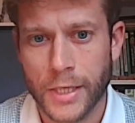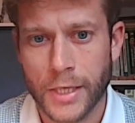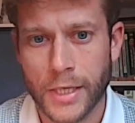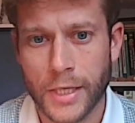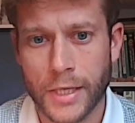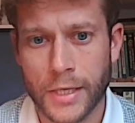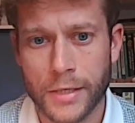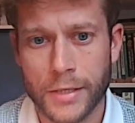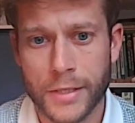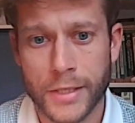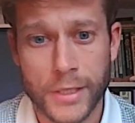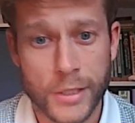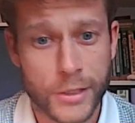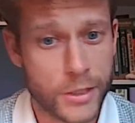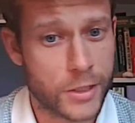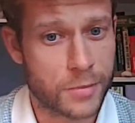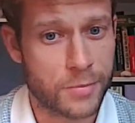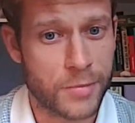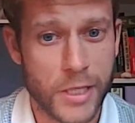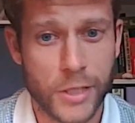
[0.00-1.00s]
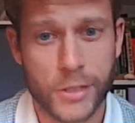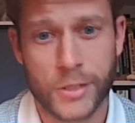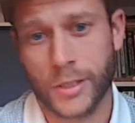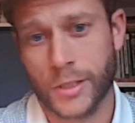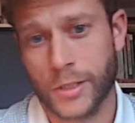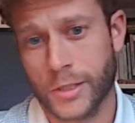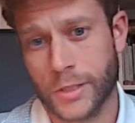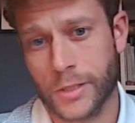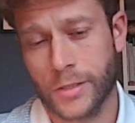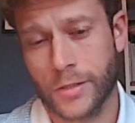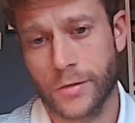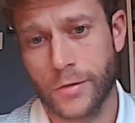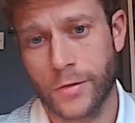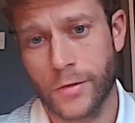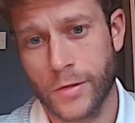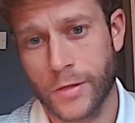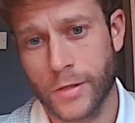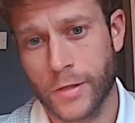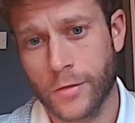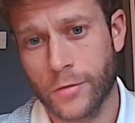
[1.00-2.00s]
and NHS managers
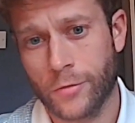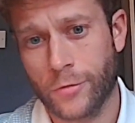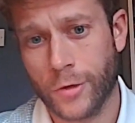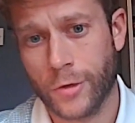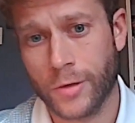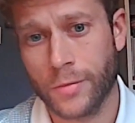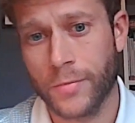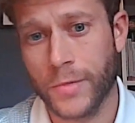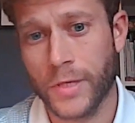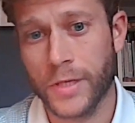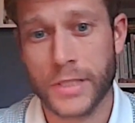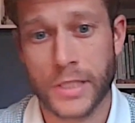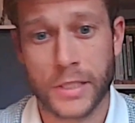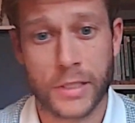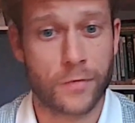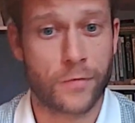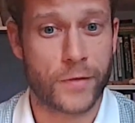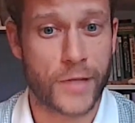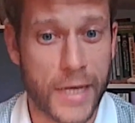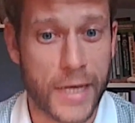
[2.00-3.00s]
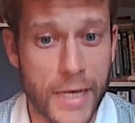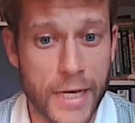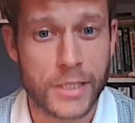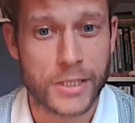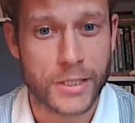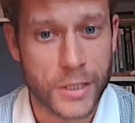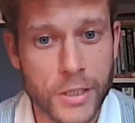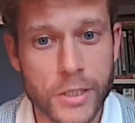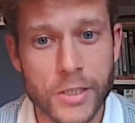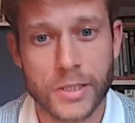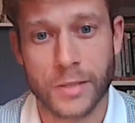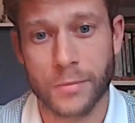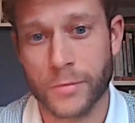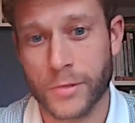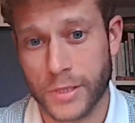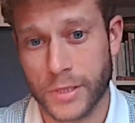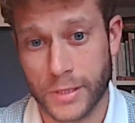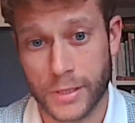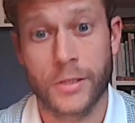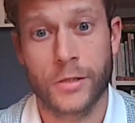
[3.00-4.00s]
from intensive care
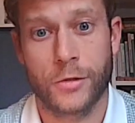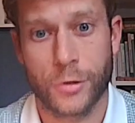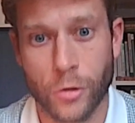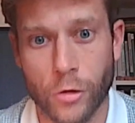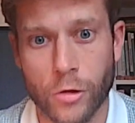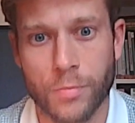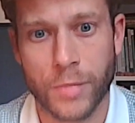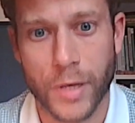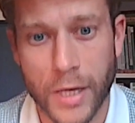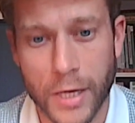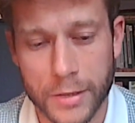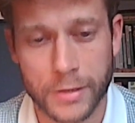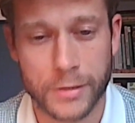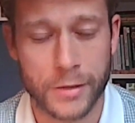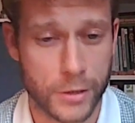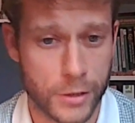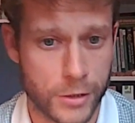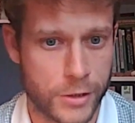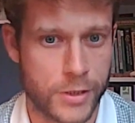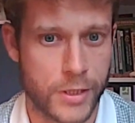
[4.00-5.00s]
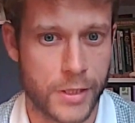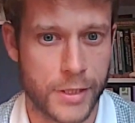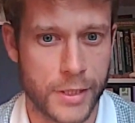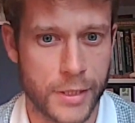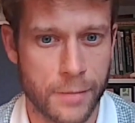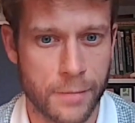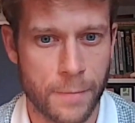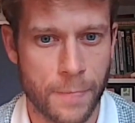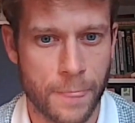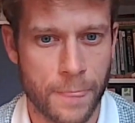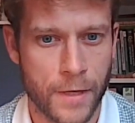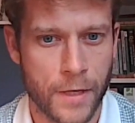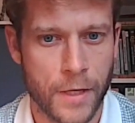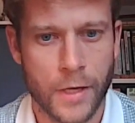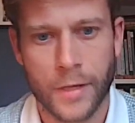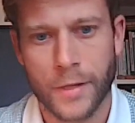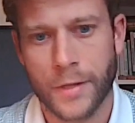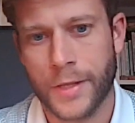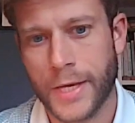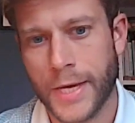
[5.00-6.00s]
systems that took part in this study.
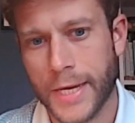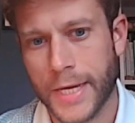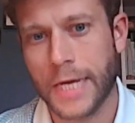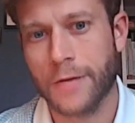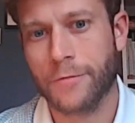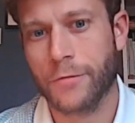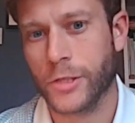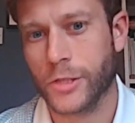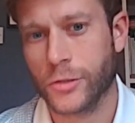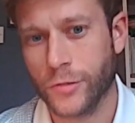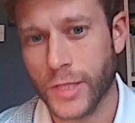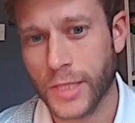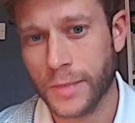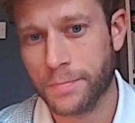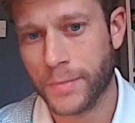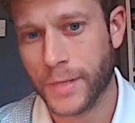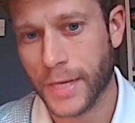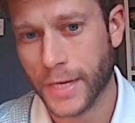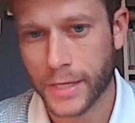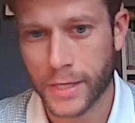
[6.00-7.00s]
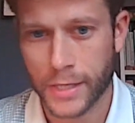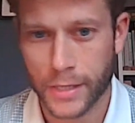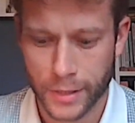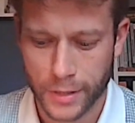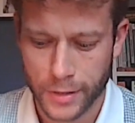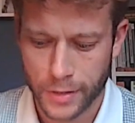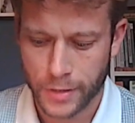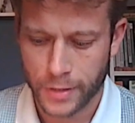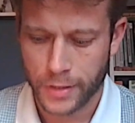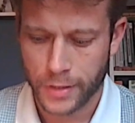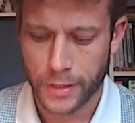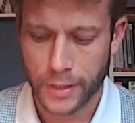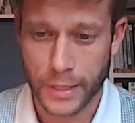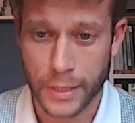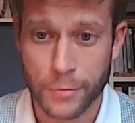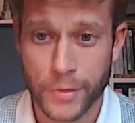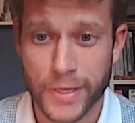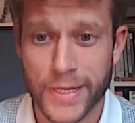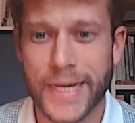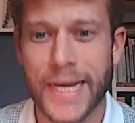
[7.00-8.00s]
They gave us feedback,
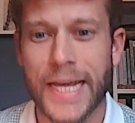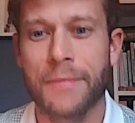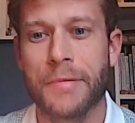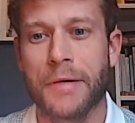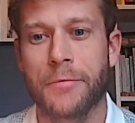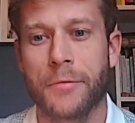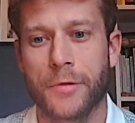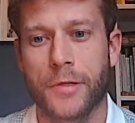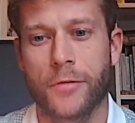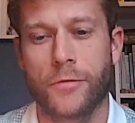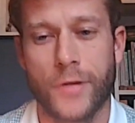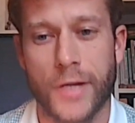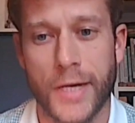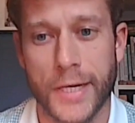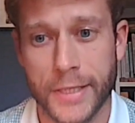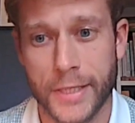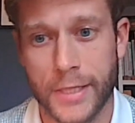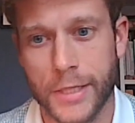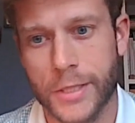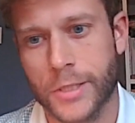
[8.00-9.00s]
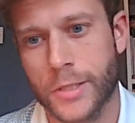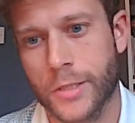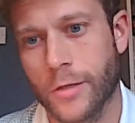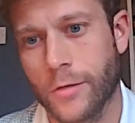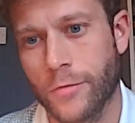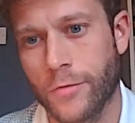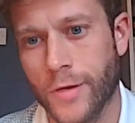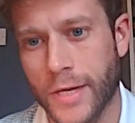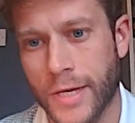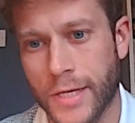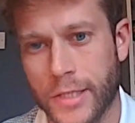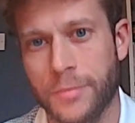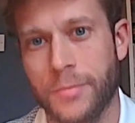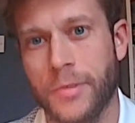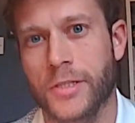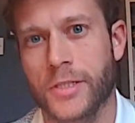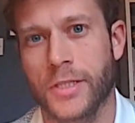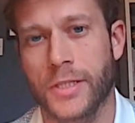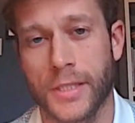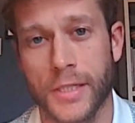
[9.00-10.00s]
and we came up with a final list of
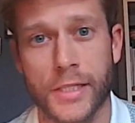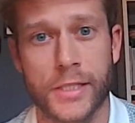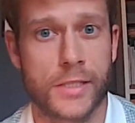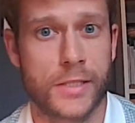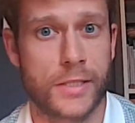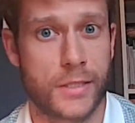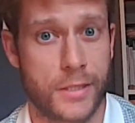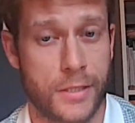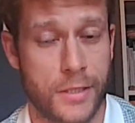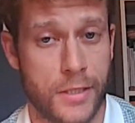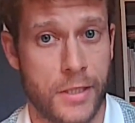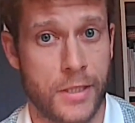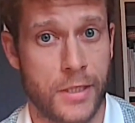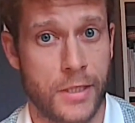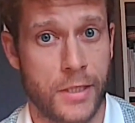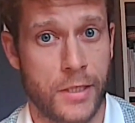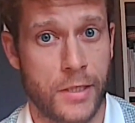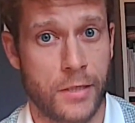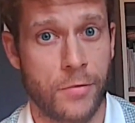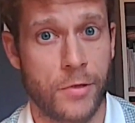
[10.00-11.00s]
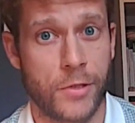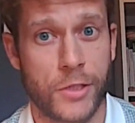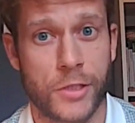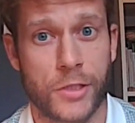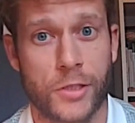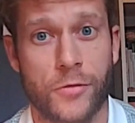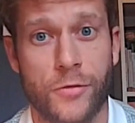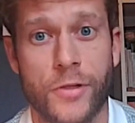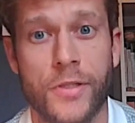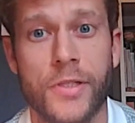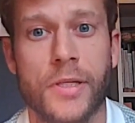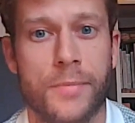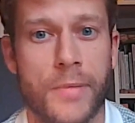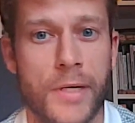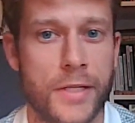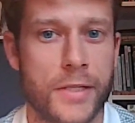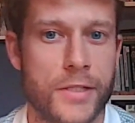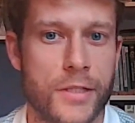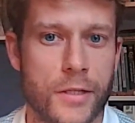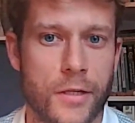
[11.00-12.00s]
attributes and lists, which is a
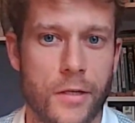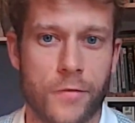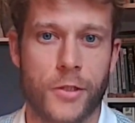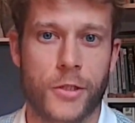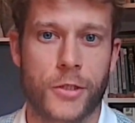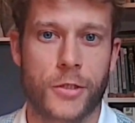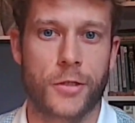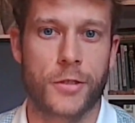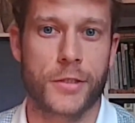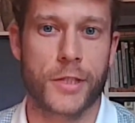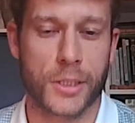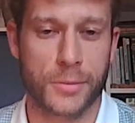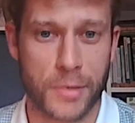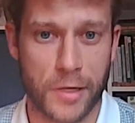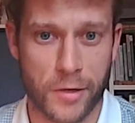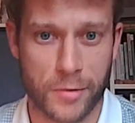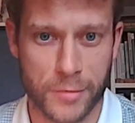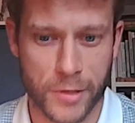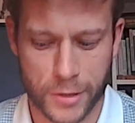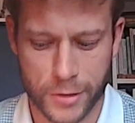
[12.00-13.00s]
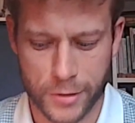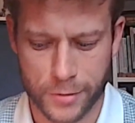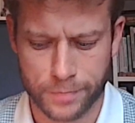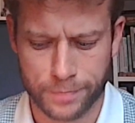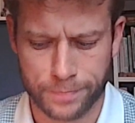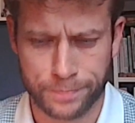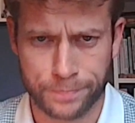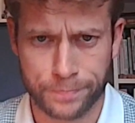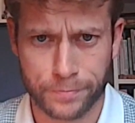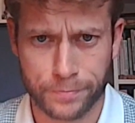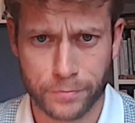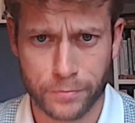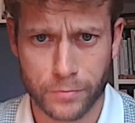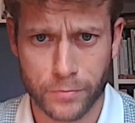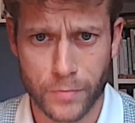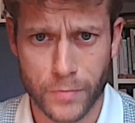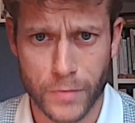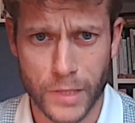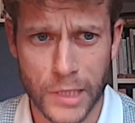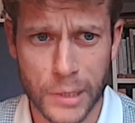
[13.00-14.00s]
fundament of the choice experiment.
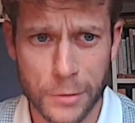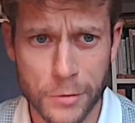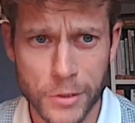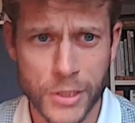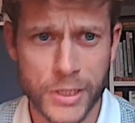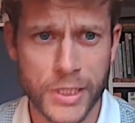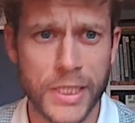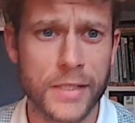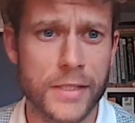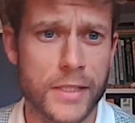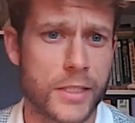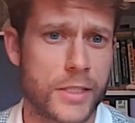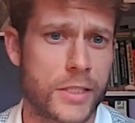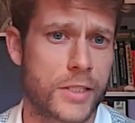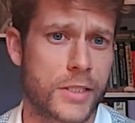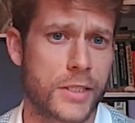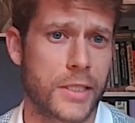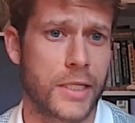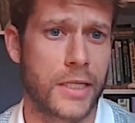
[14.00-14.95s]
You will see this